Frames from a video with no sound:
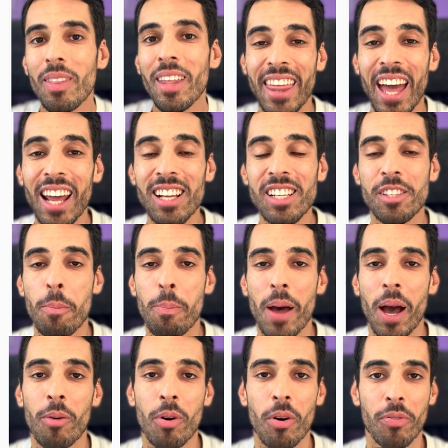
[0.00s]
And that is
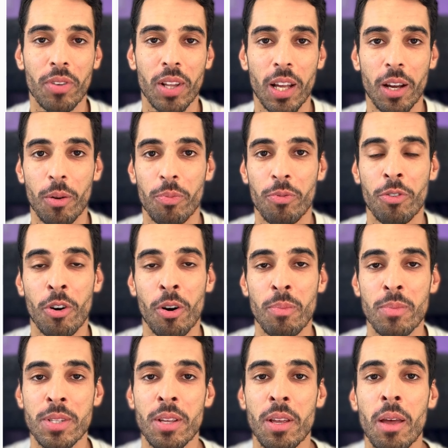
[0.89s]
the power of ClickUp
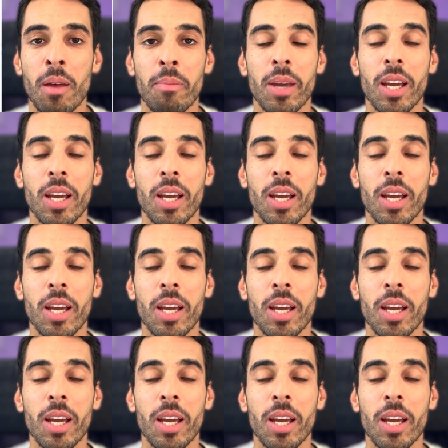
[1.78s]
Forms,